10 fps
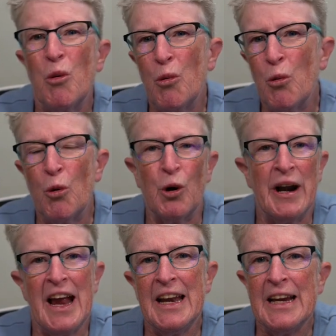
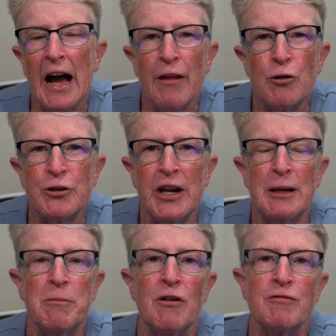or any other
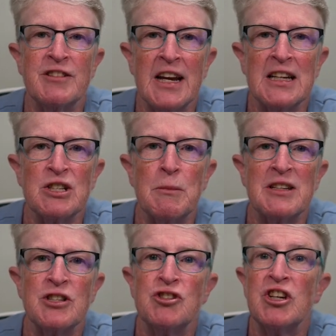type of text
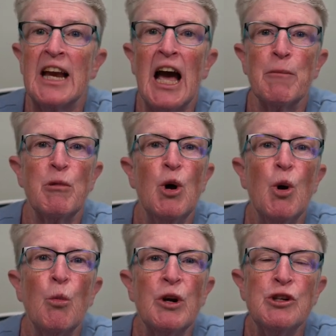messaging app
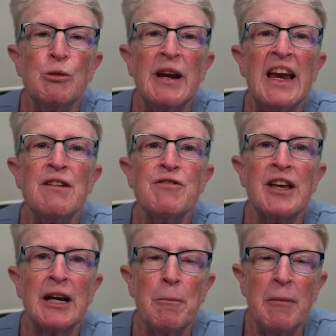when you gave the
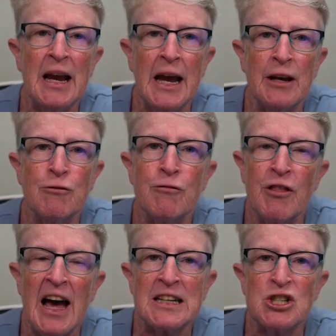command for
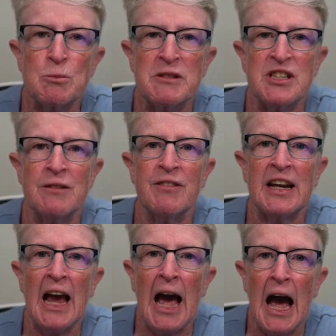that
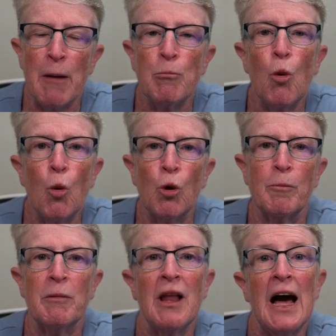specific app or
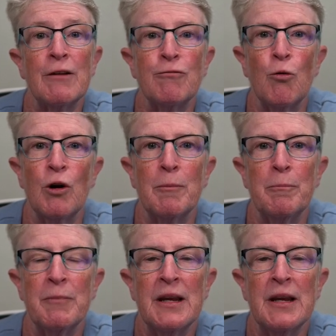platform.